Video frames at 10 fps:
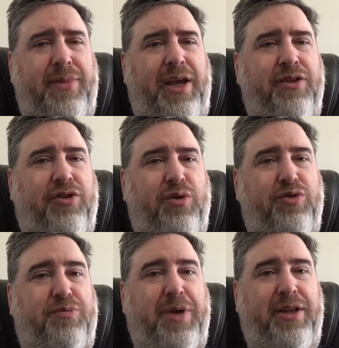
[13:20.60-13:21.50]
And so
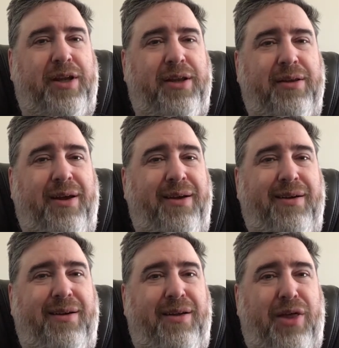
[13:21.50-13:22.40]
spending
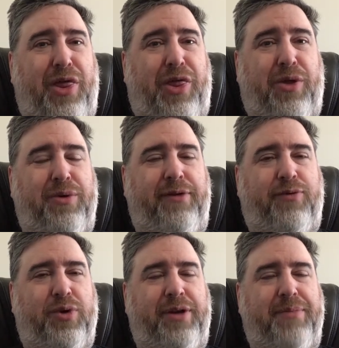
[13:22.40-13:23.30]
30,
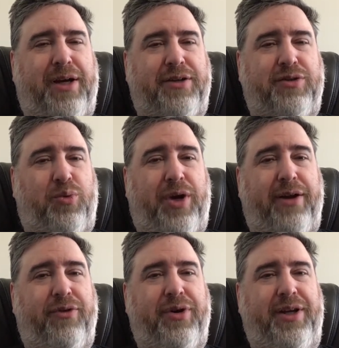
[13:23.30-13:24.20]
$40 or
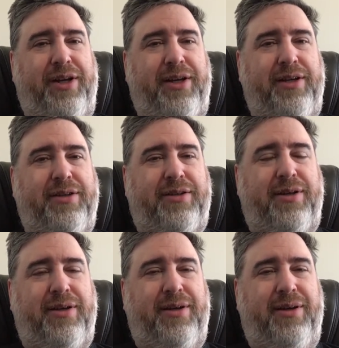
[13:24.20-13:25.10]
whatever it is
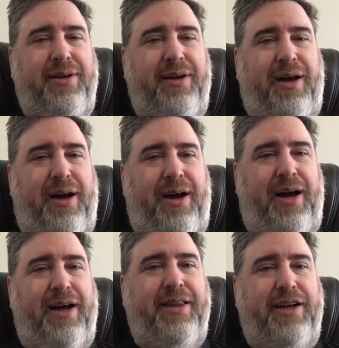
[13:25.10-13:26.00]

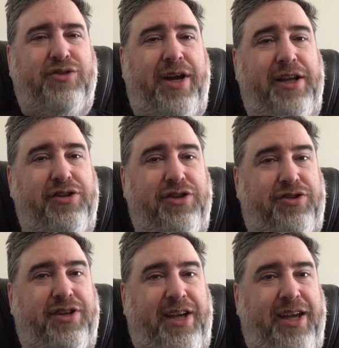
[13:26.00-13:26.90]
on that train
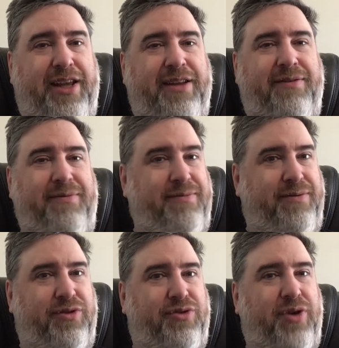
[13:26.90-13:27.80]
just to get it
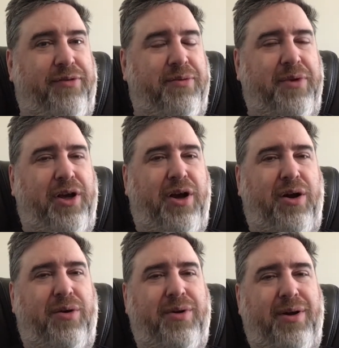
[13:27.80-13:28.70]
straight from the
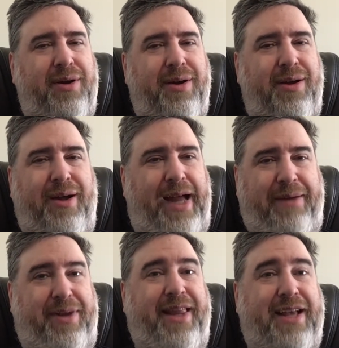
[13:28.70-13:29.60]
go, I
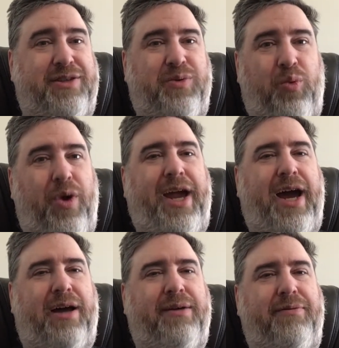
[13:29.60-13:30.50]
mean, that's way
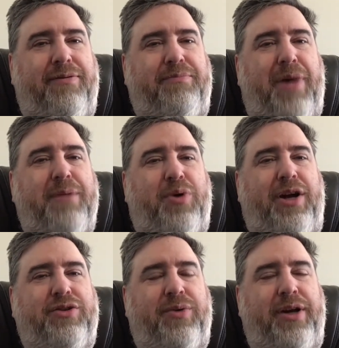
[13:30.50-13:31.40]
out of my
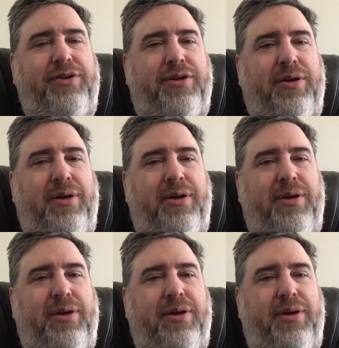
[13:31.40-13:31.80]
price range.